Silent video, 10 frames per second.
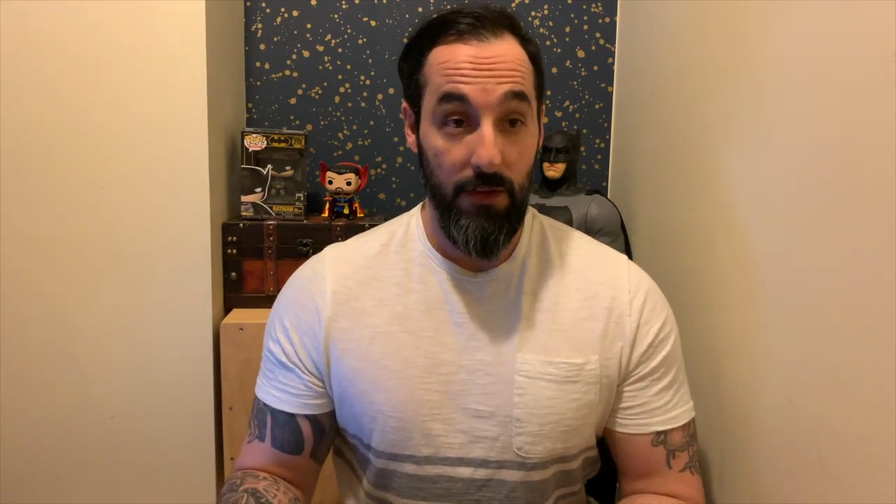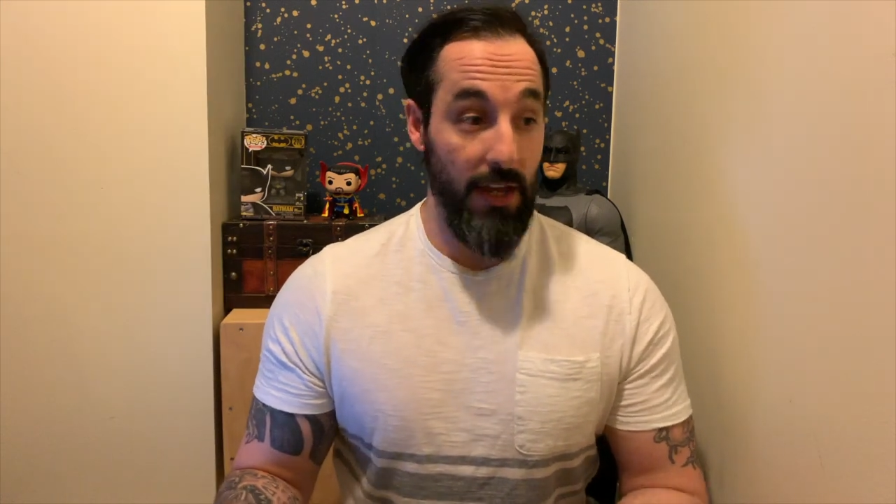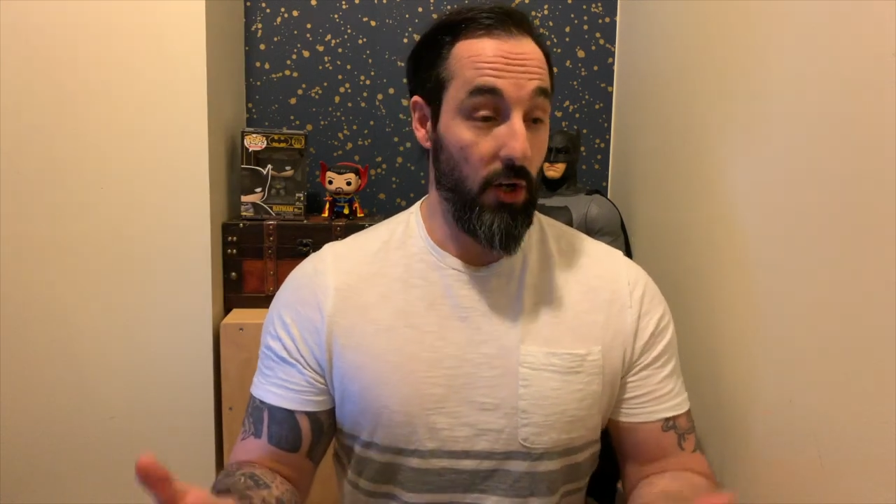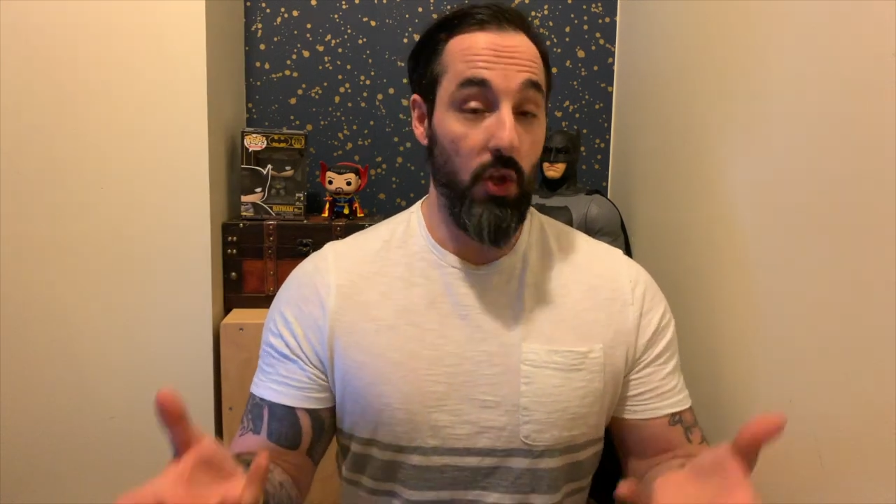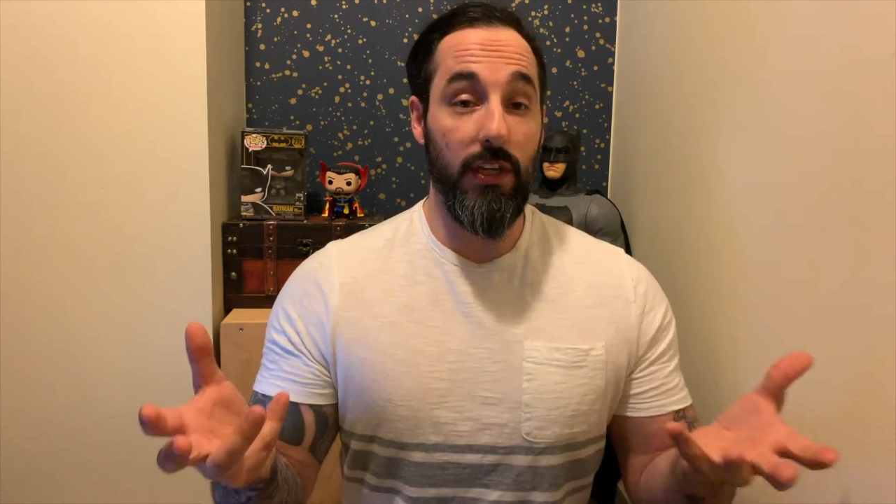
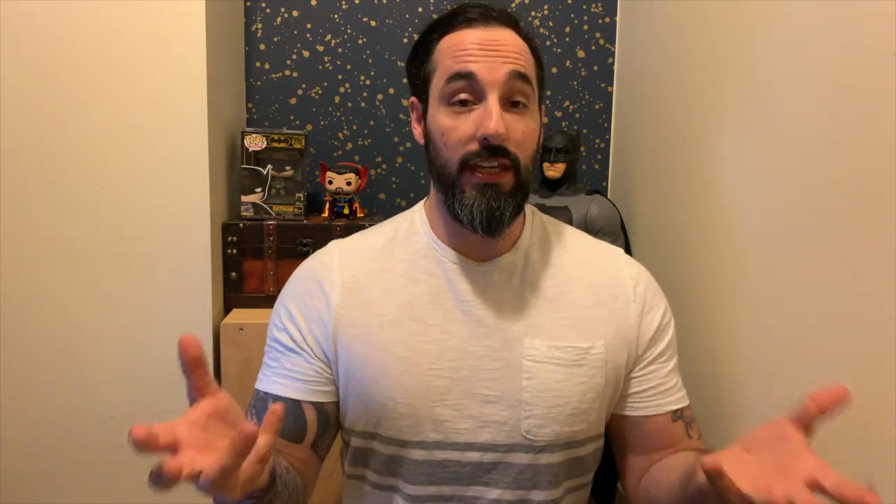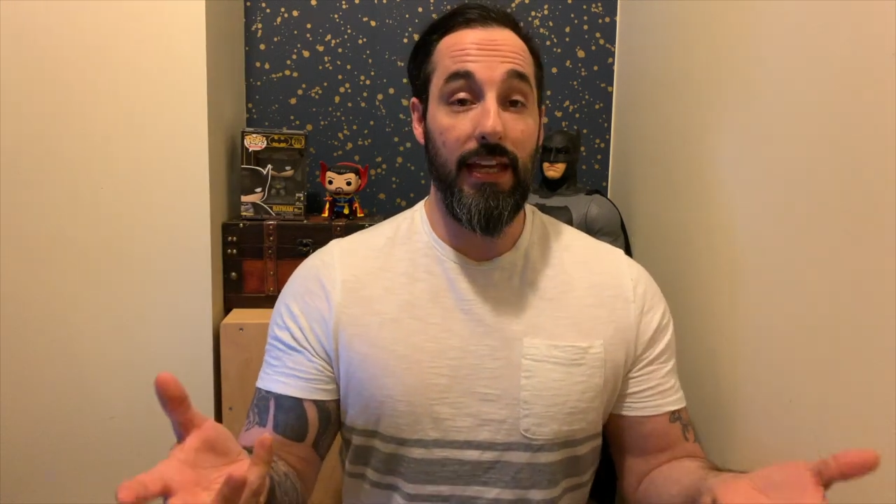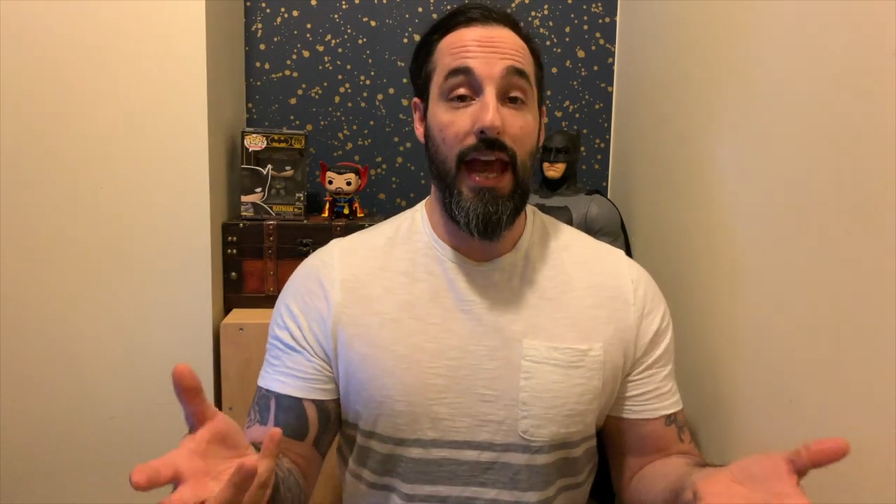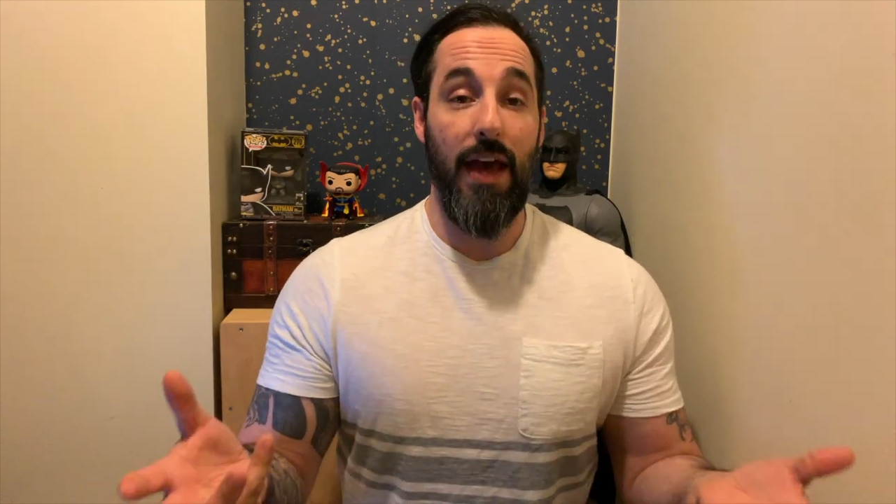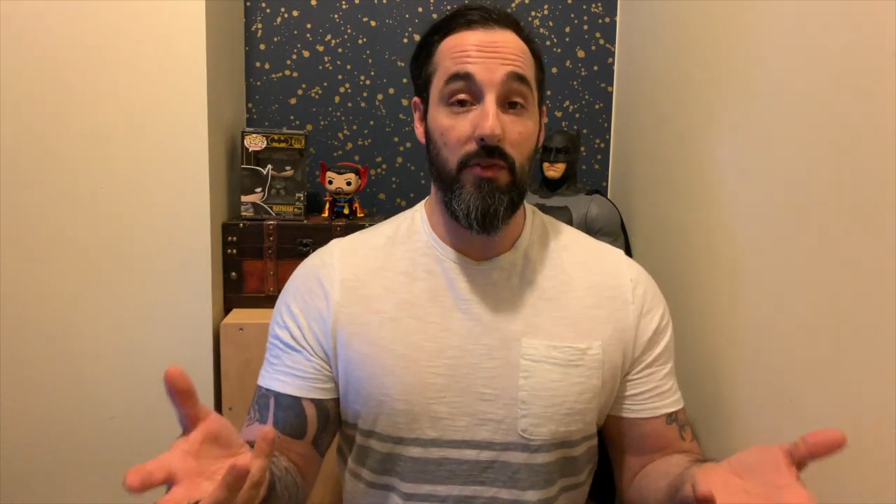They're
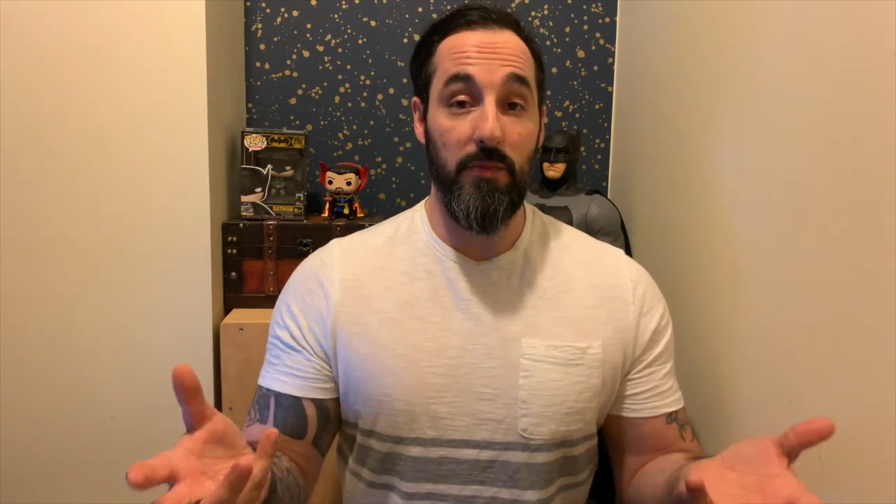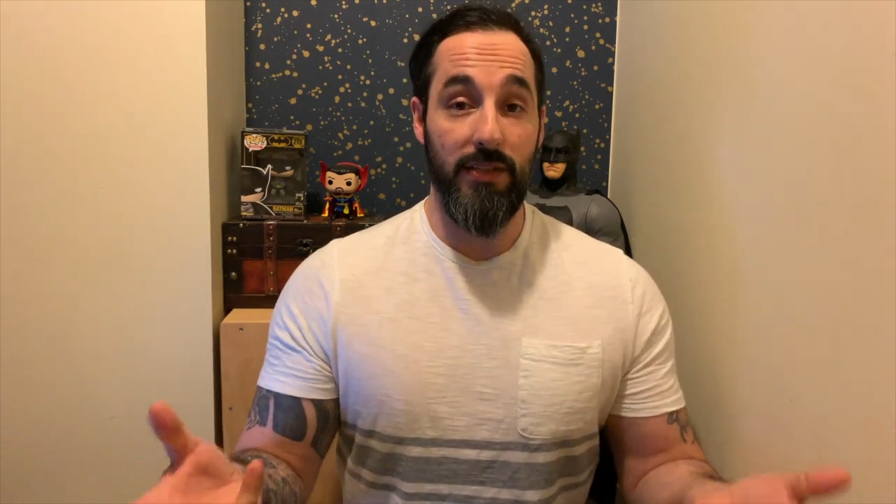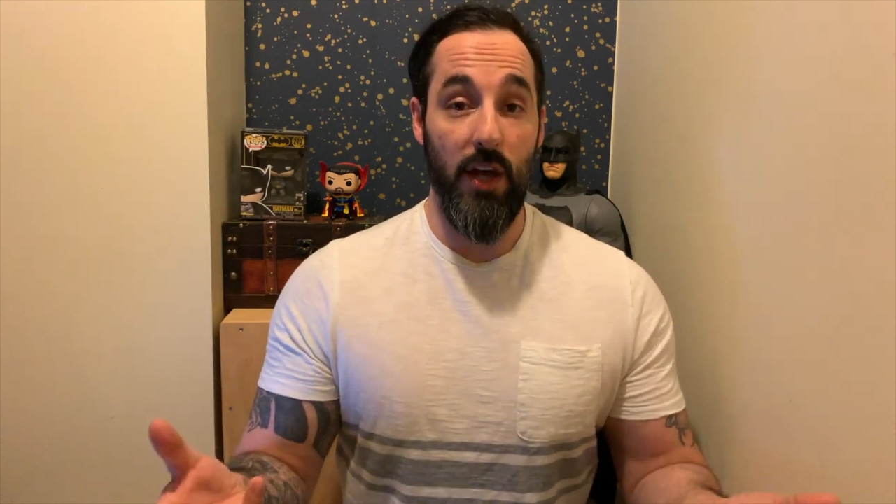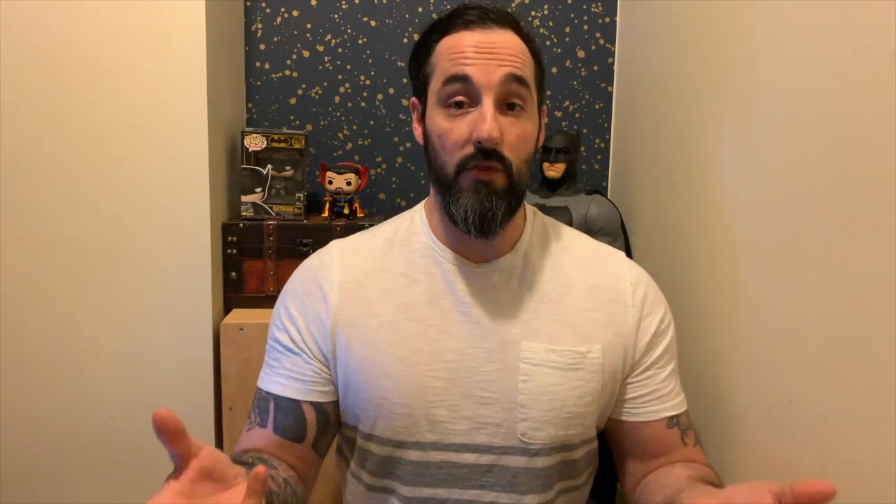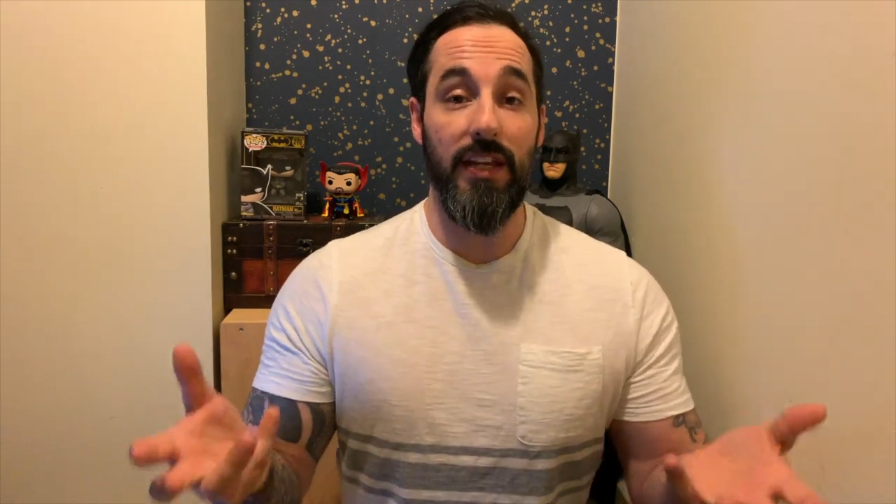looking at
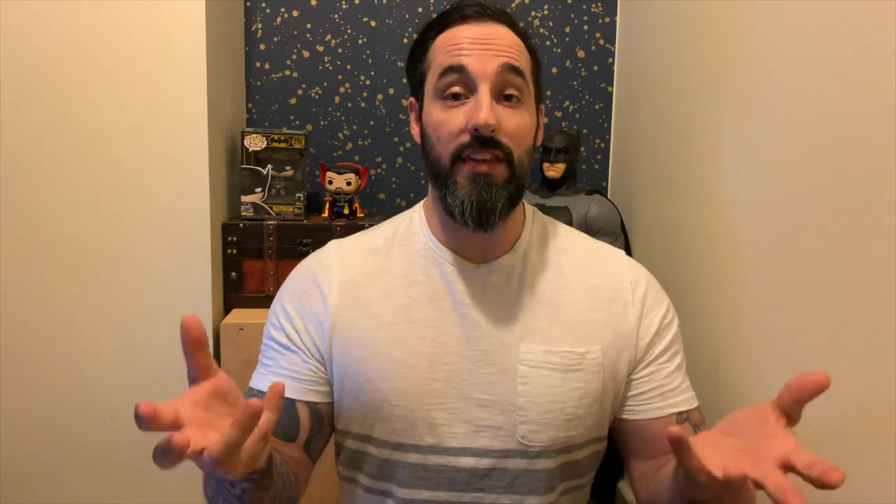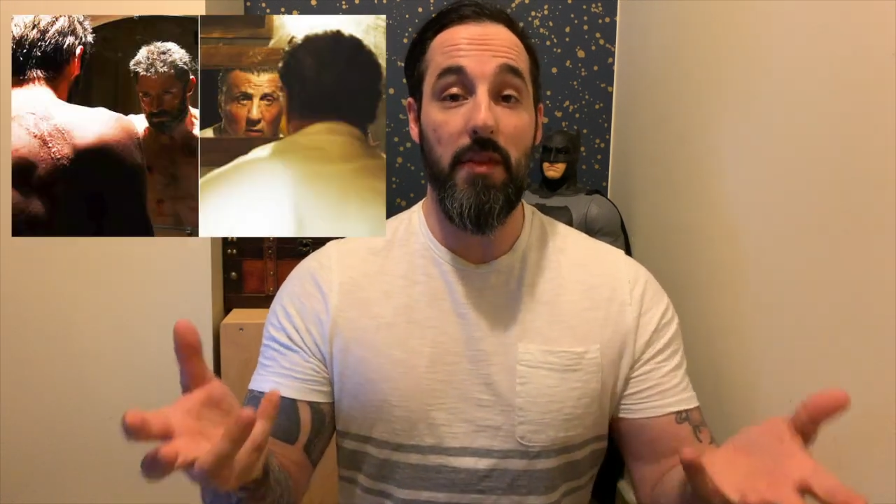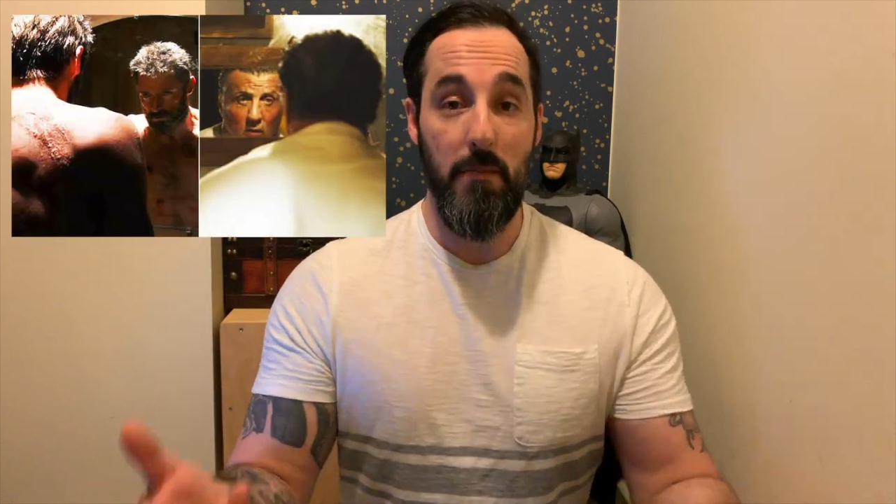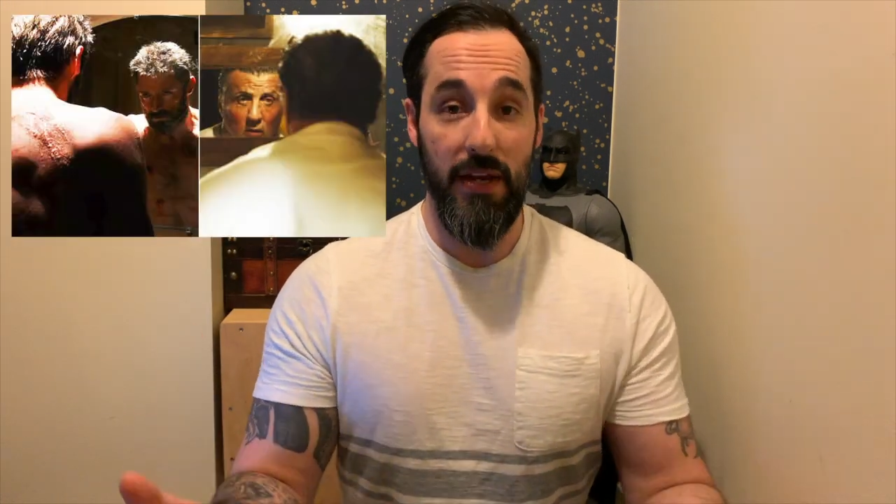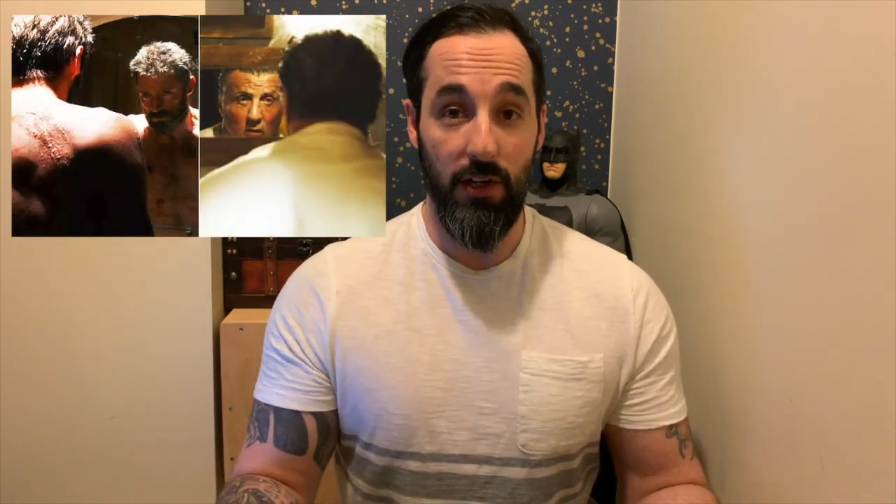themselves in the
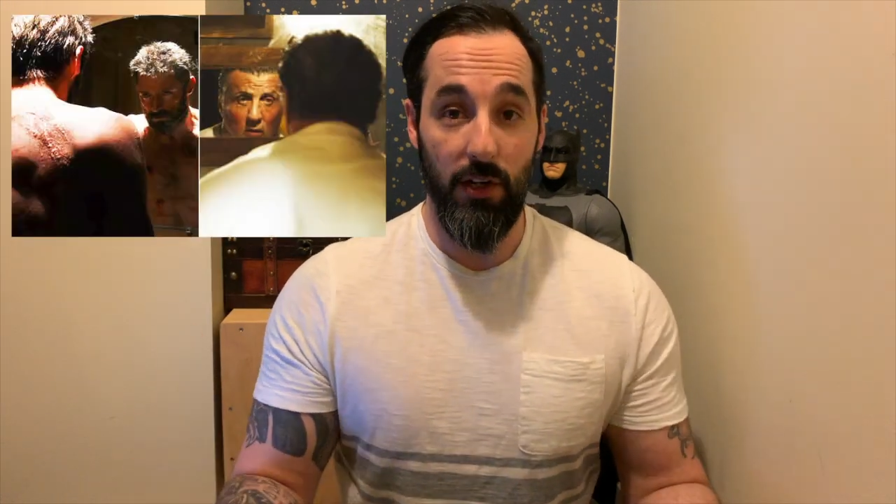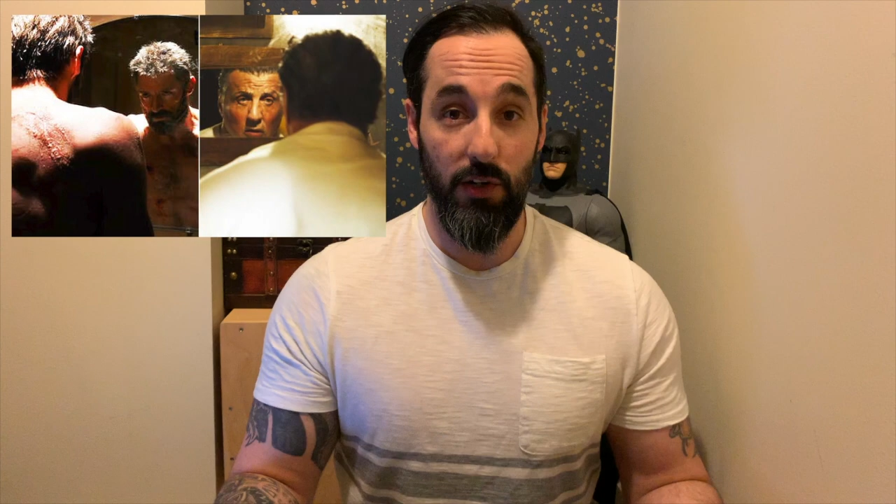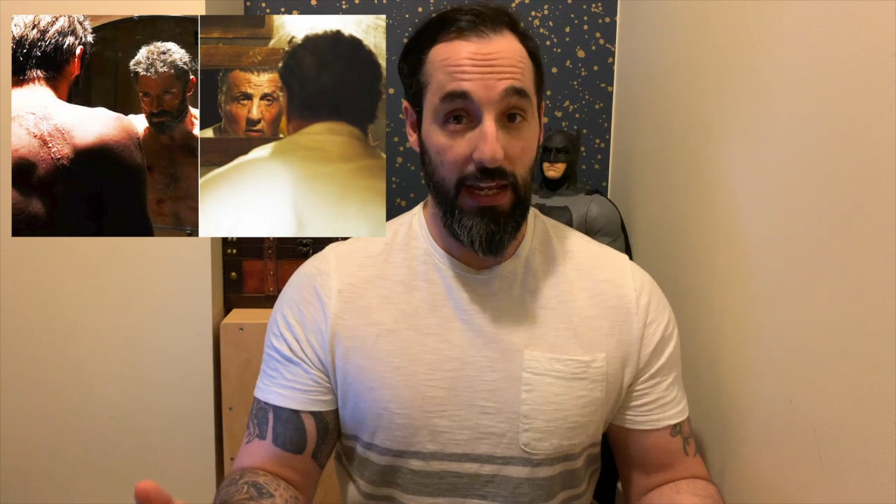mirror